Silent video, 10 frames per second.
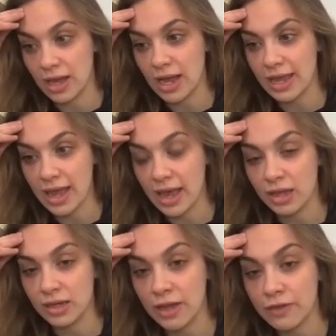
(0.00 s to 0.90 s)
I
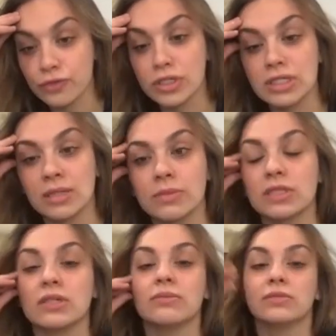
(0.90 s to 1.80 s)
had every
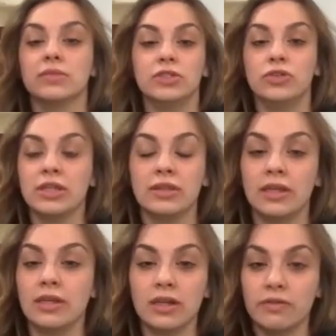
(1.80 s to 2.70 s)
symptom you can
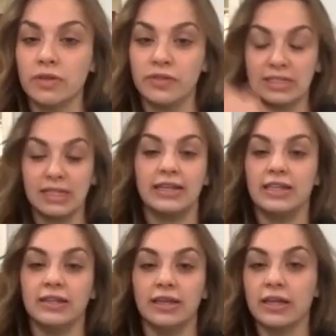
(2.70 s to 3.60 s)
think of
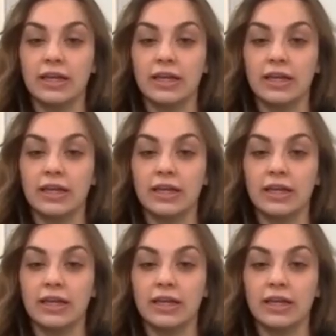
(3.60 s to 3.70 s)
anxiety. Like